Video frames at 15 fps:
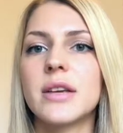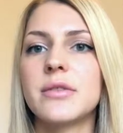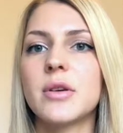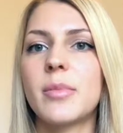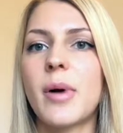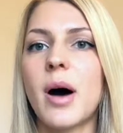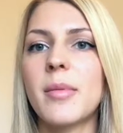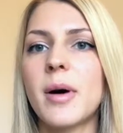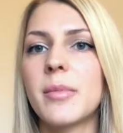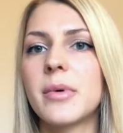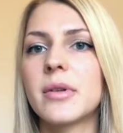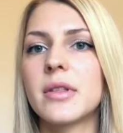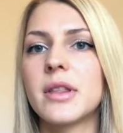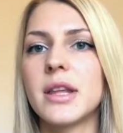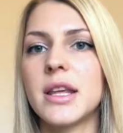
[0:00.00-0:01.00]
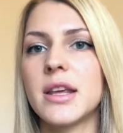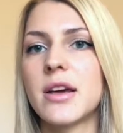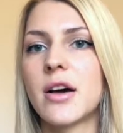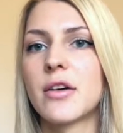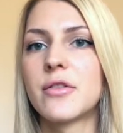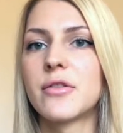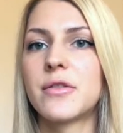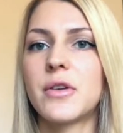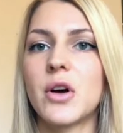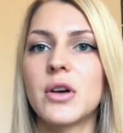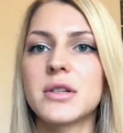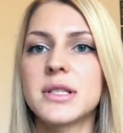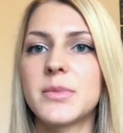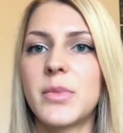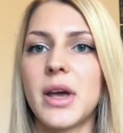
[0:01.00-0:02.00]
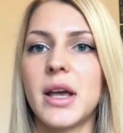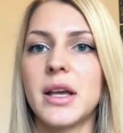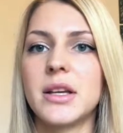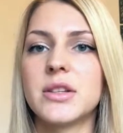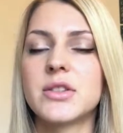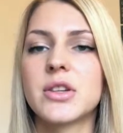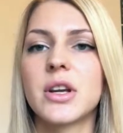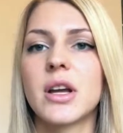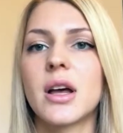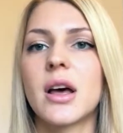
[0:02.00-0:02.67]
if you pop up on the first page,